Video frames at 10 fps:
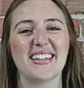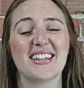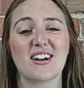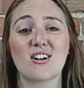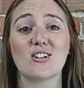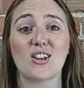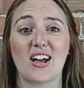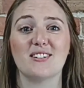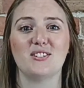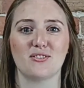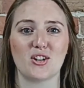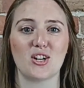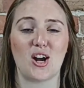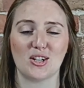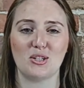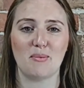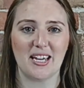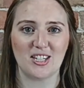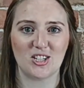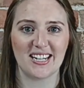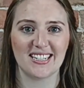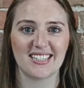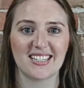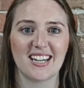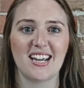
There are a lot of different occupations.